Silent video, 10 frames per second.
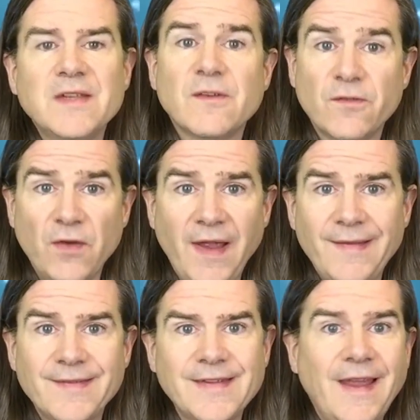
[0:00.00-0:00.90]
me to
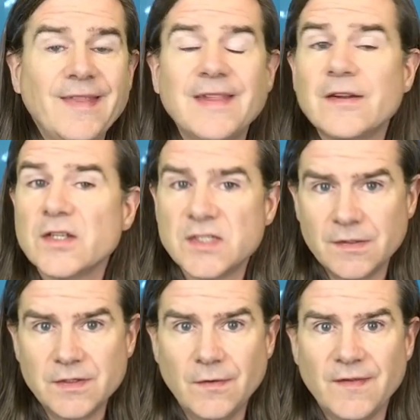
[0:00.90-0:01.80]
friends, and they're
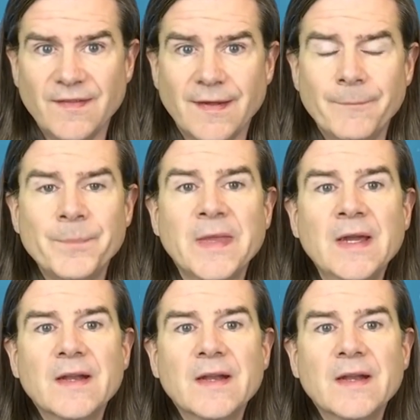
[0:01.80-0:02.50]
still using them.